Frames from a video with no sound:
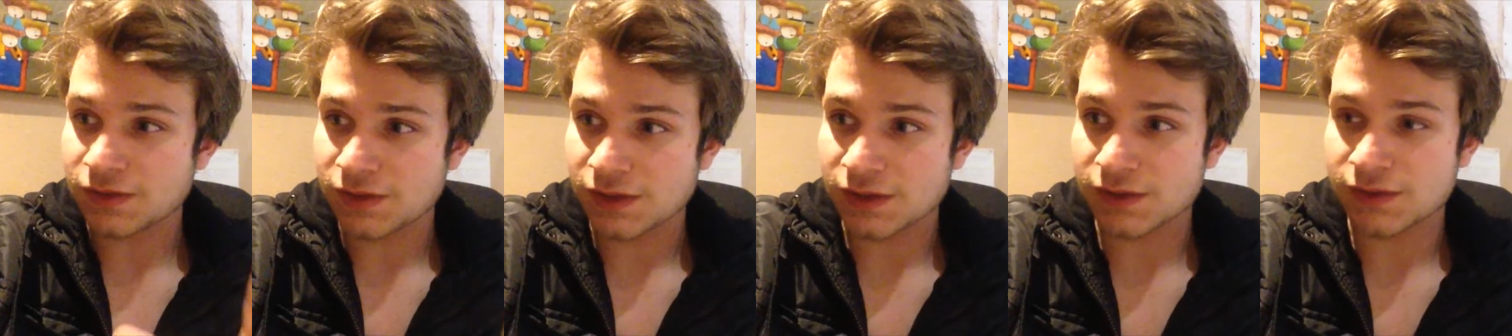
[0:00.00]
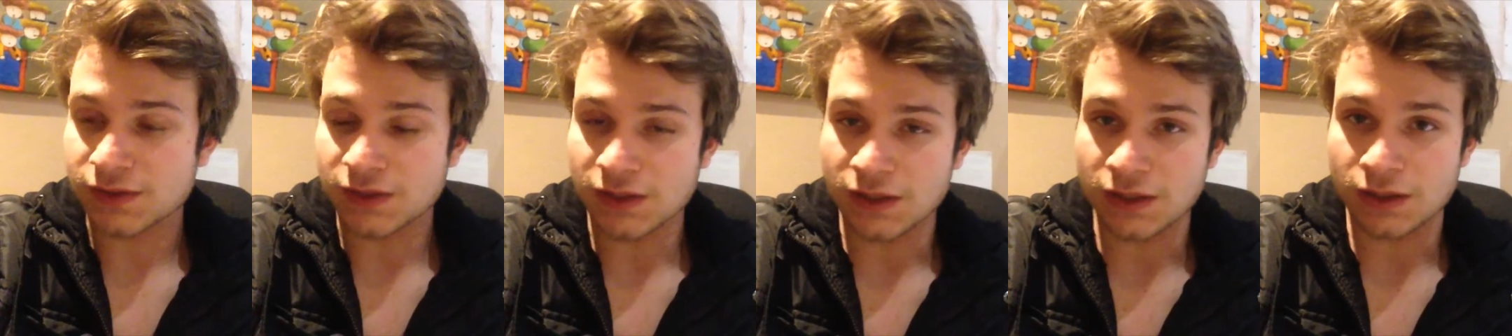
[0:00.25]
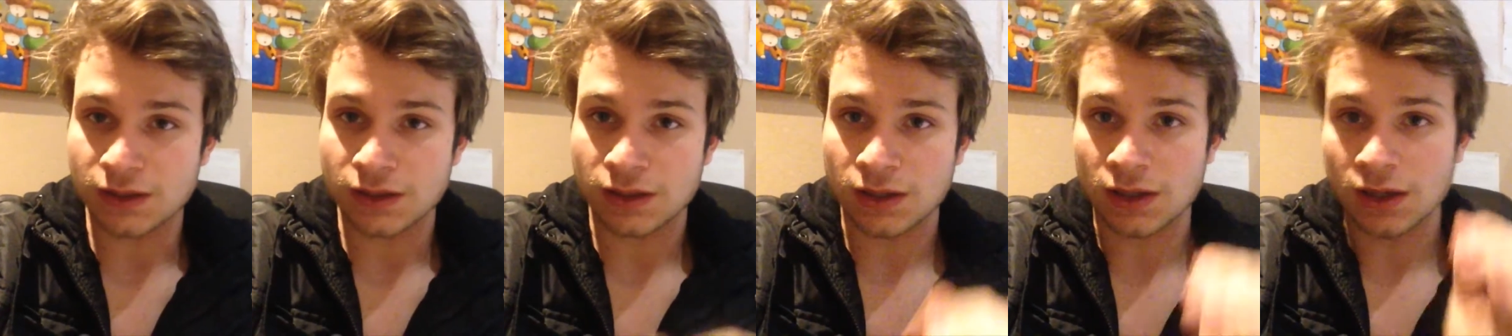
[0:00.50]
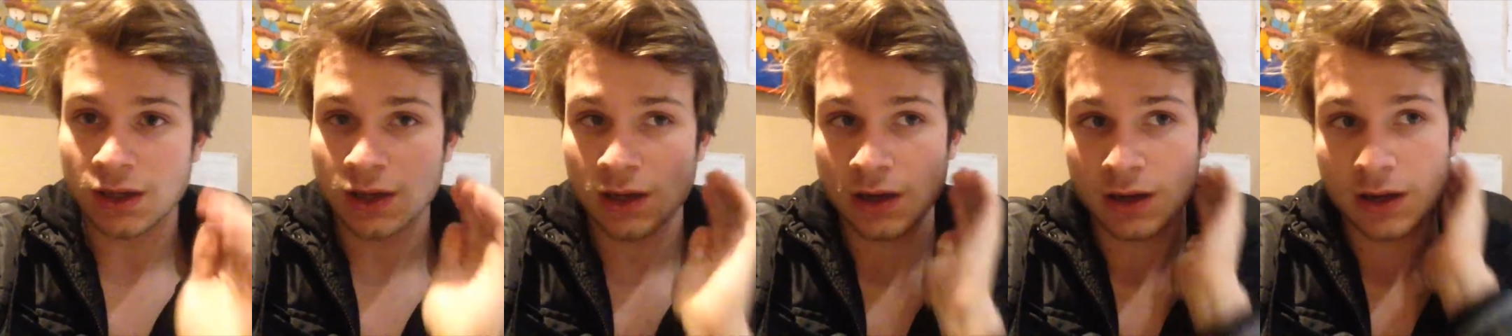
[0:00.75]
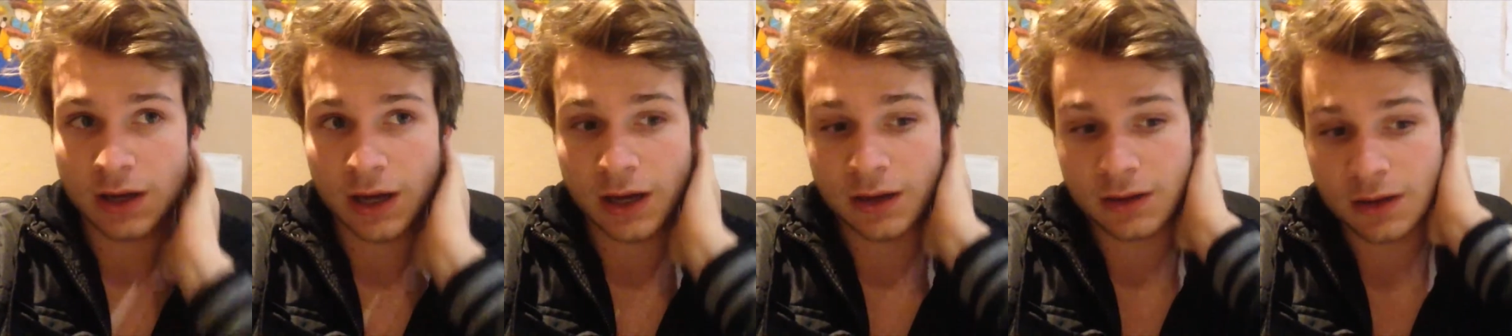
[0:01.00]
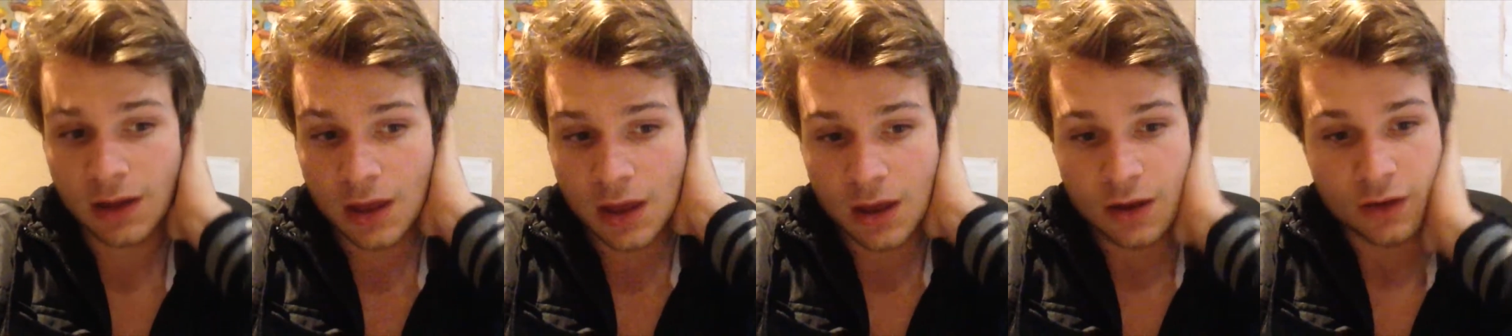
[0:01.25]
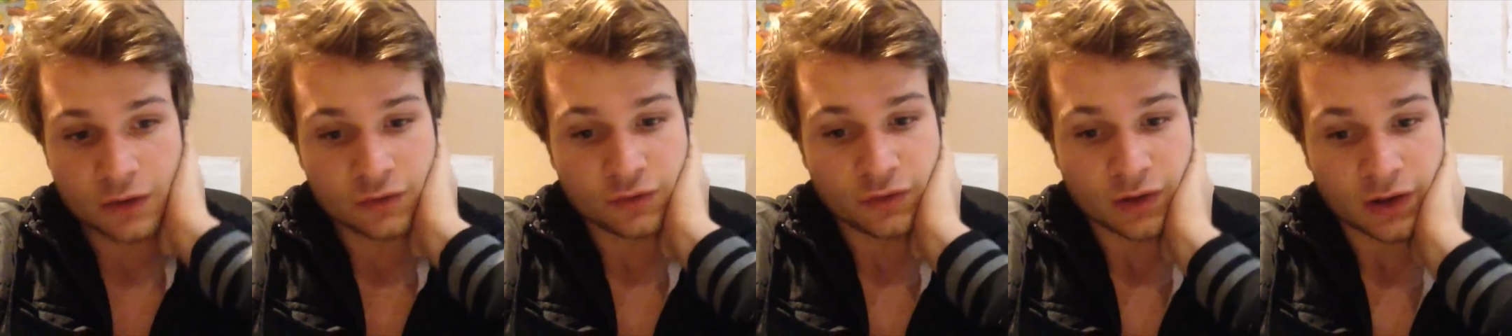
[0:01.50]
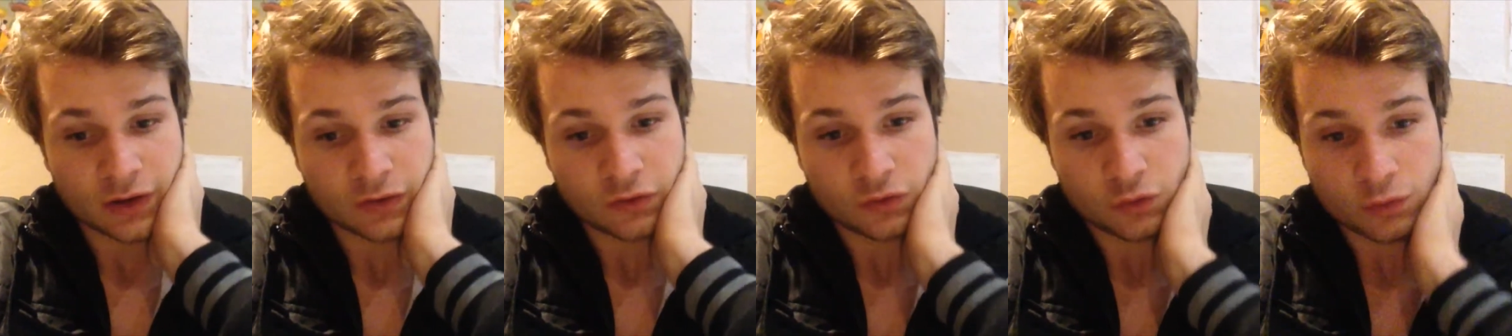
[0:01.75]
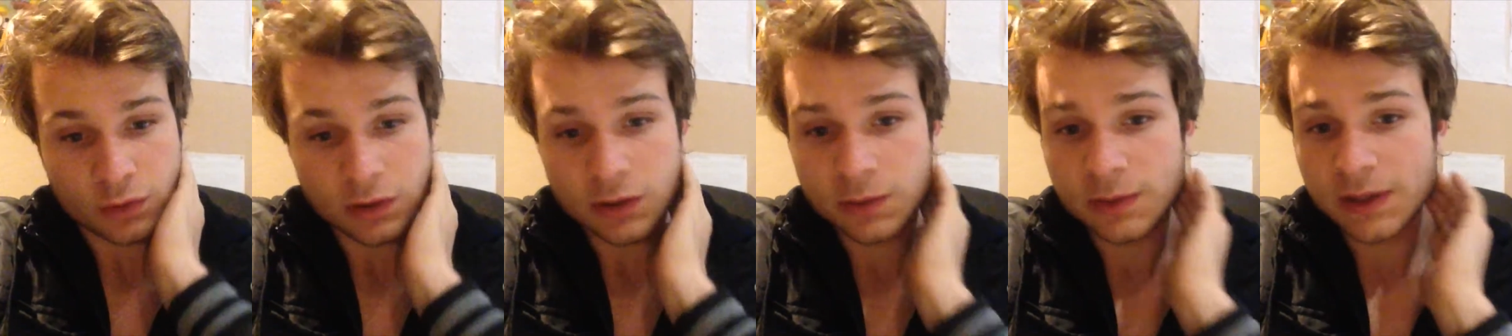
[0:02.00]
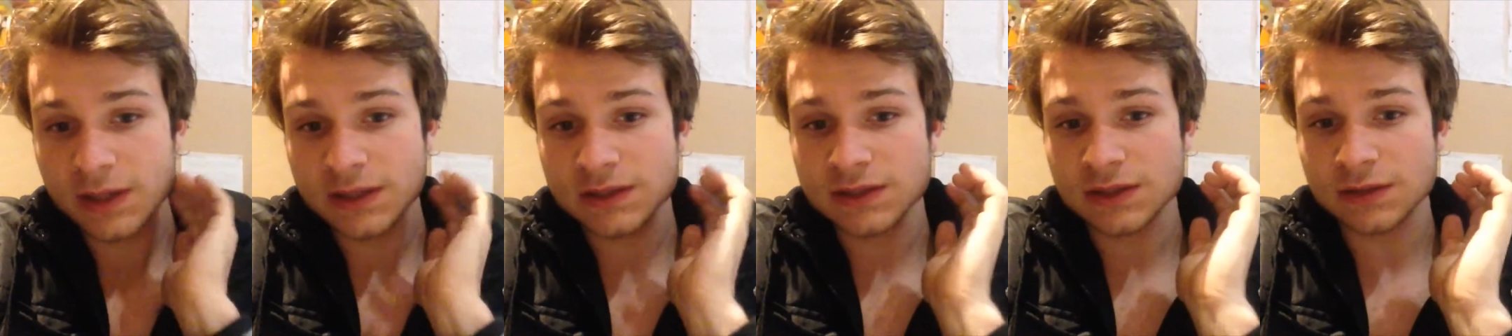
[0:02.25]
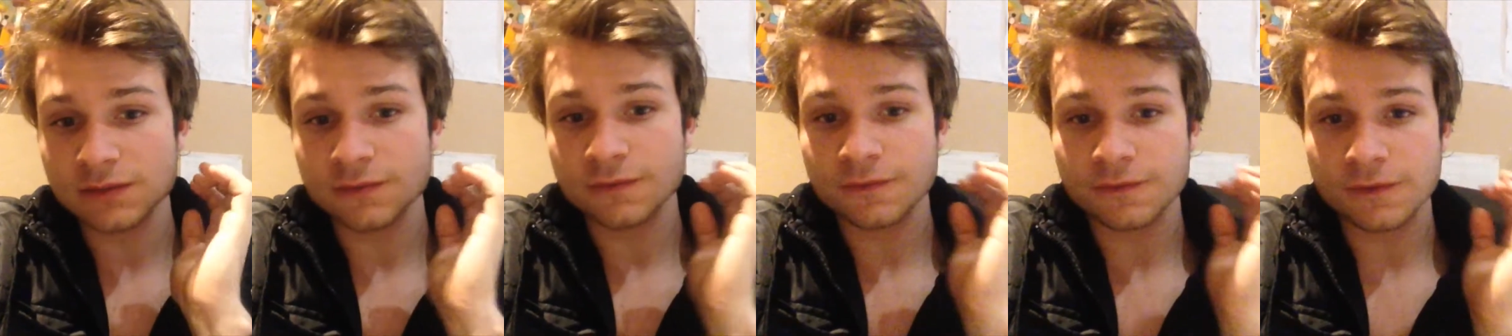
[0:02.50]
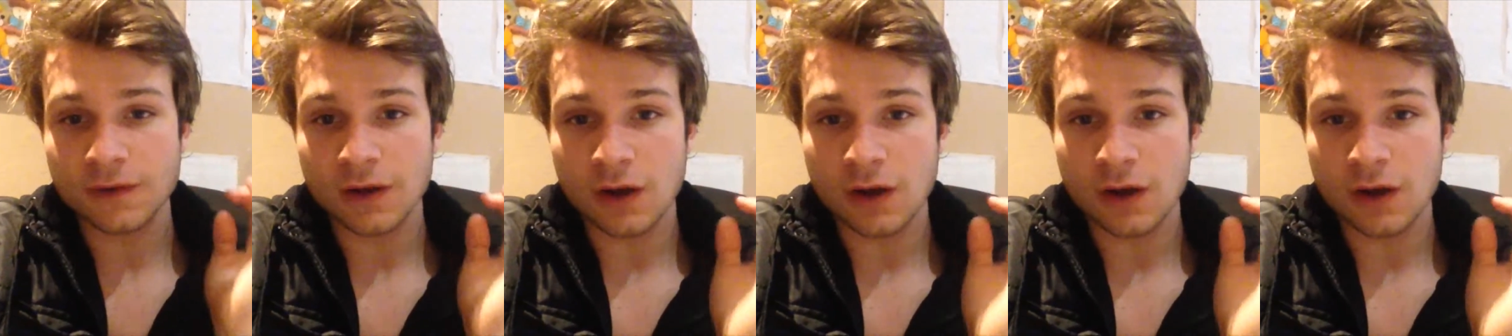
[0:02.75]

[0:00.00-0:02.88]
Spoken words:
16. Okay, so that's 3 weeks of